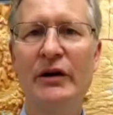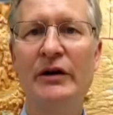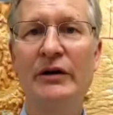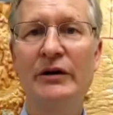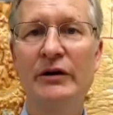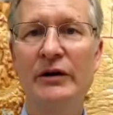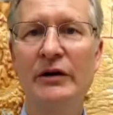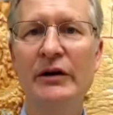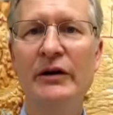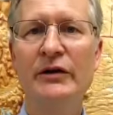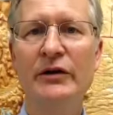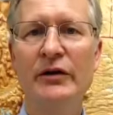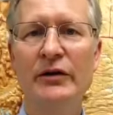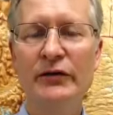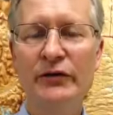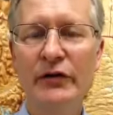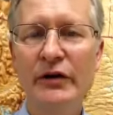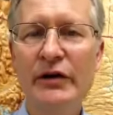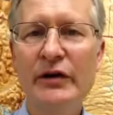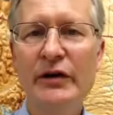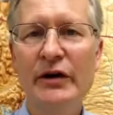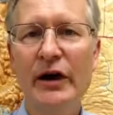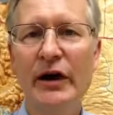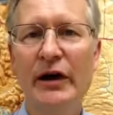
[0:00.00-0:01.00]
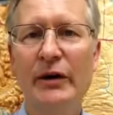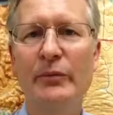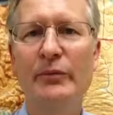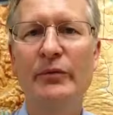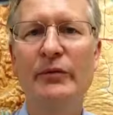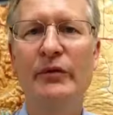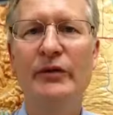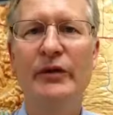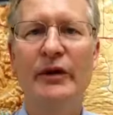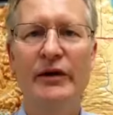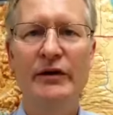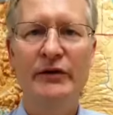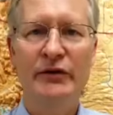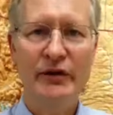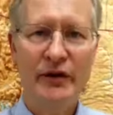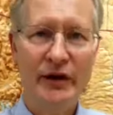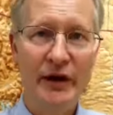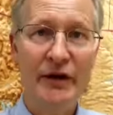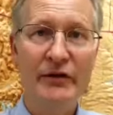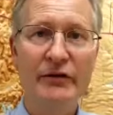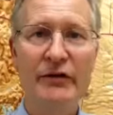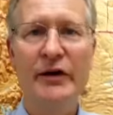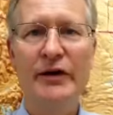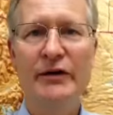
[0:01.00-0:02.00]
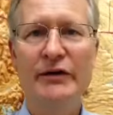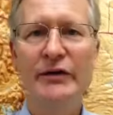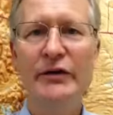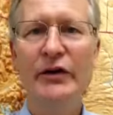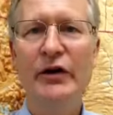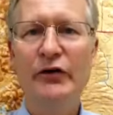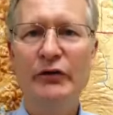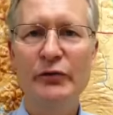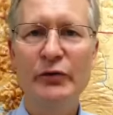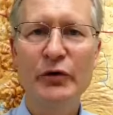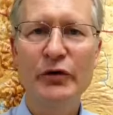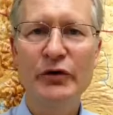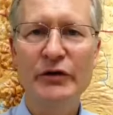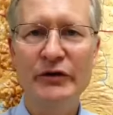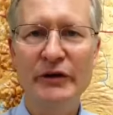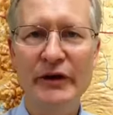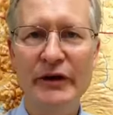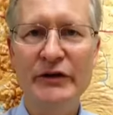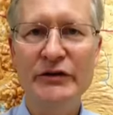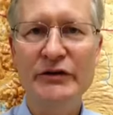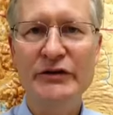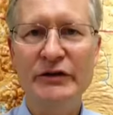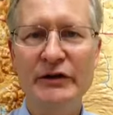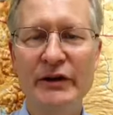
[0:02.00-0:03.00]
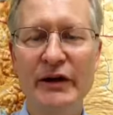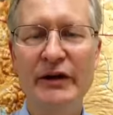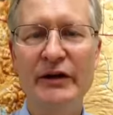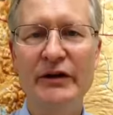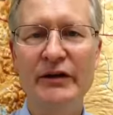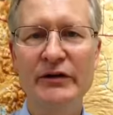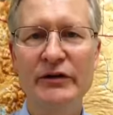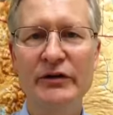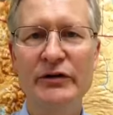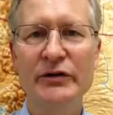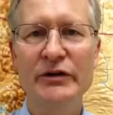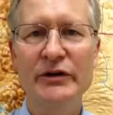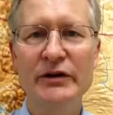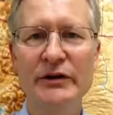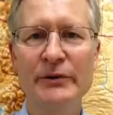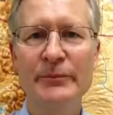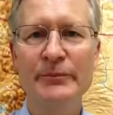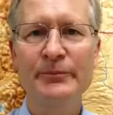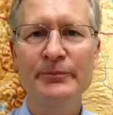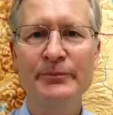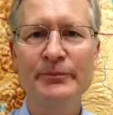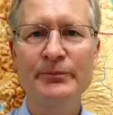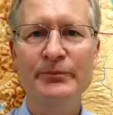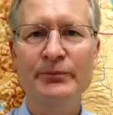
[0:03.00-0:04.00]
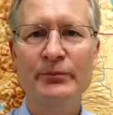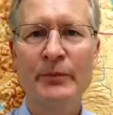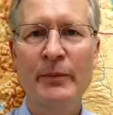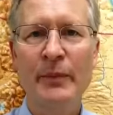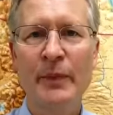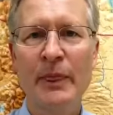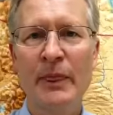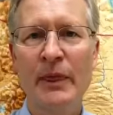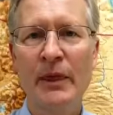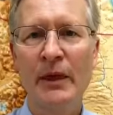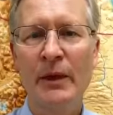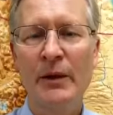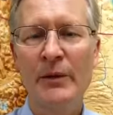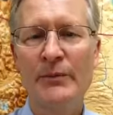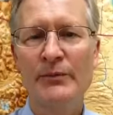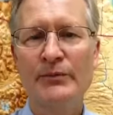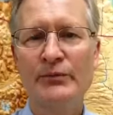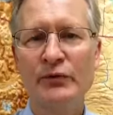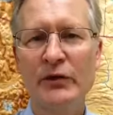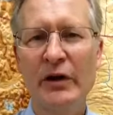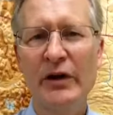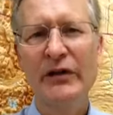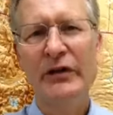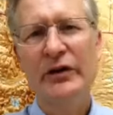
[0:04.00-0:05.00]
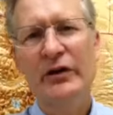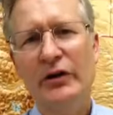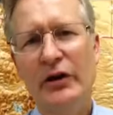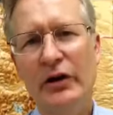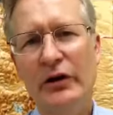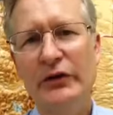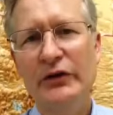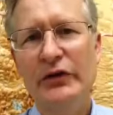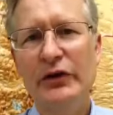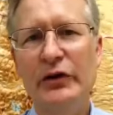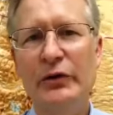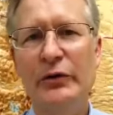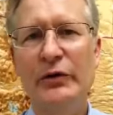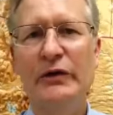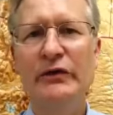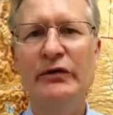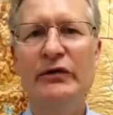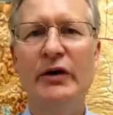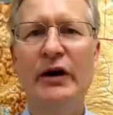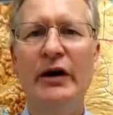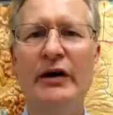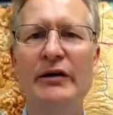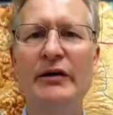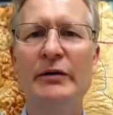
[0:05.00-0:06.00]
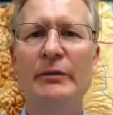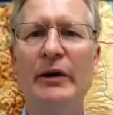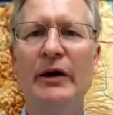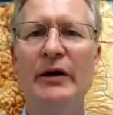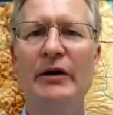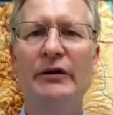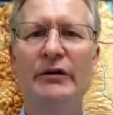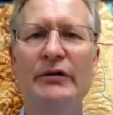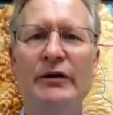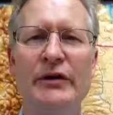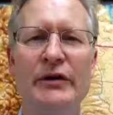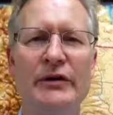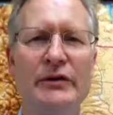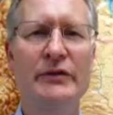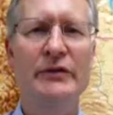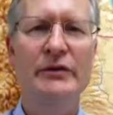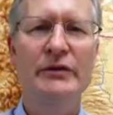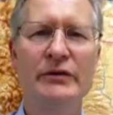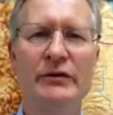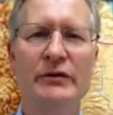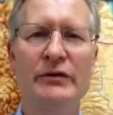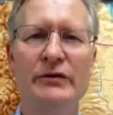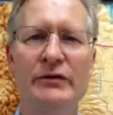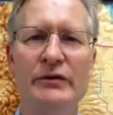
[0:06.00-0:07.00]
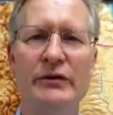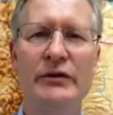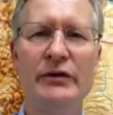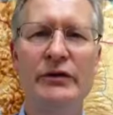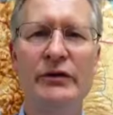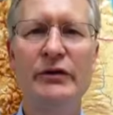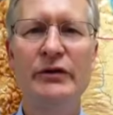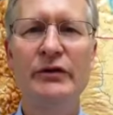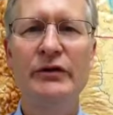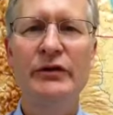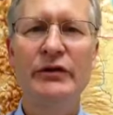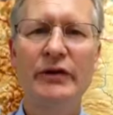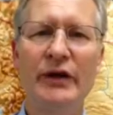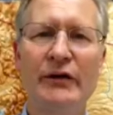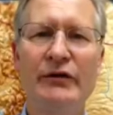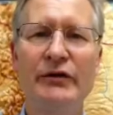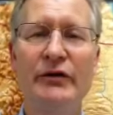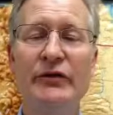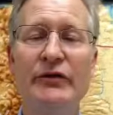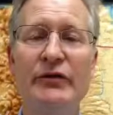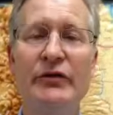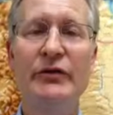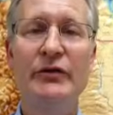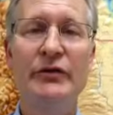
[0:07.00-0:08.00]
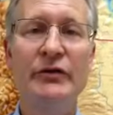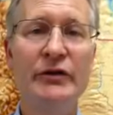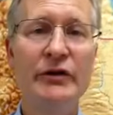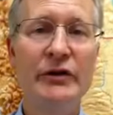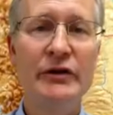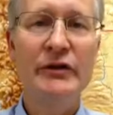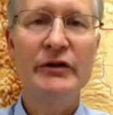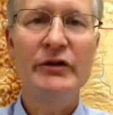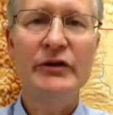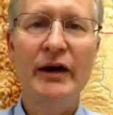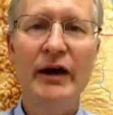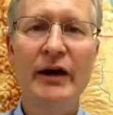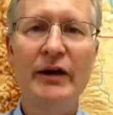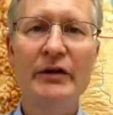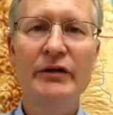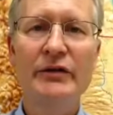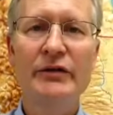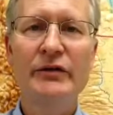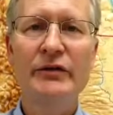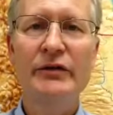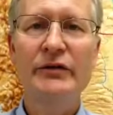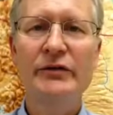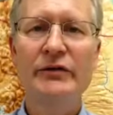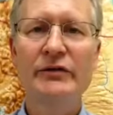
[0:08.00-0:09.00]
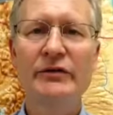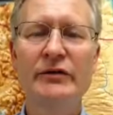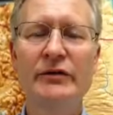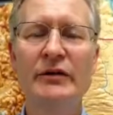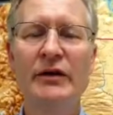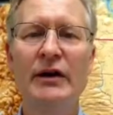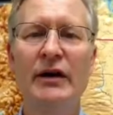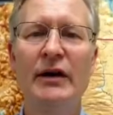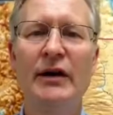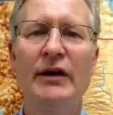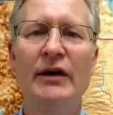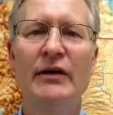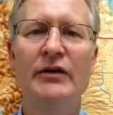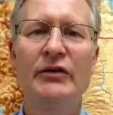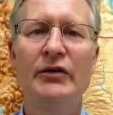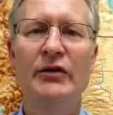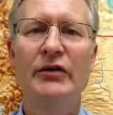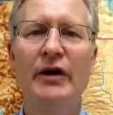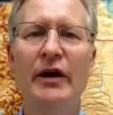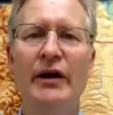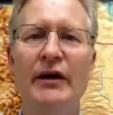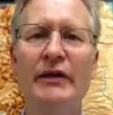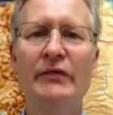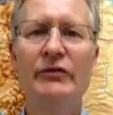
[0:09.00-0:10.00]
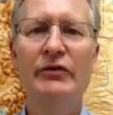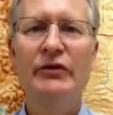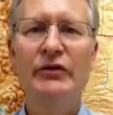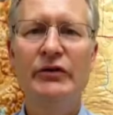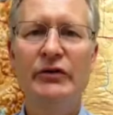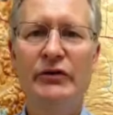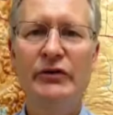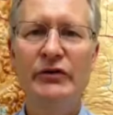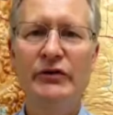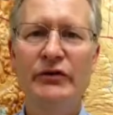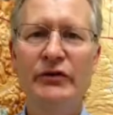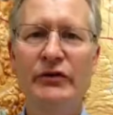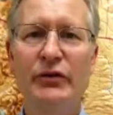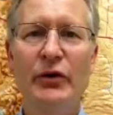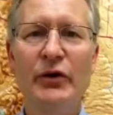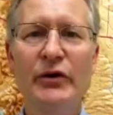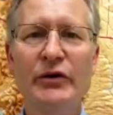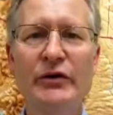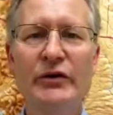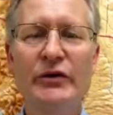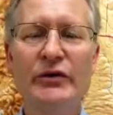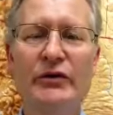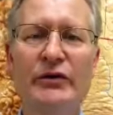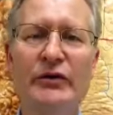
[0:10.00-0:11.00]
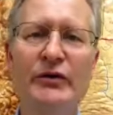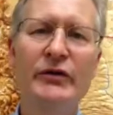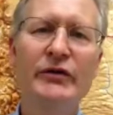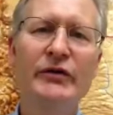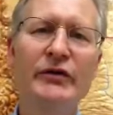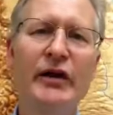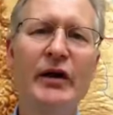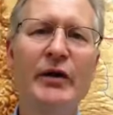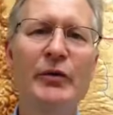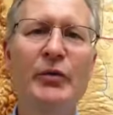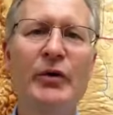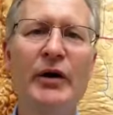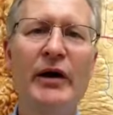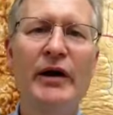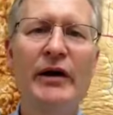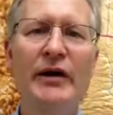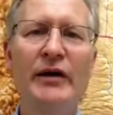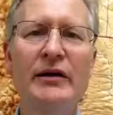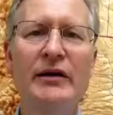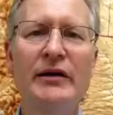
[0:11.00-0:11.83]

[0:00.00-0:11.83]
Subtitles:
in their free time that if they have that self-motivation, they can do it. I think also we've talked about that students have different learning styles. So not every student's going to learn the same way.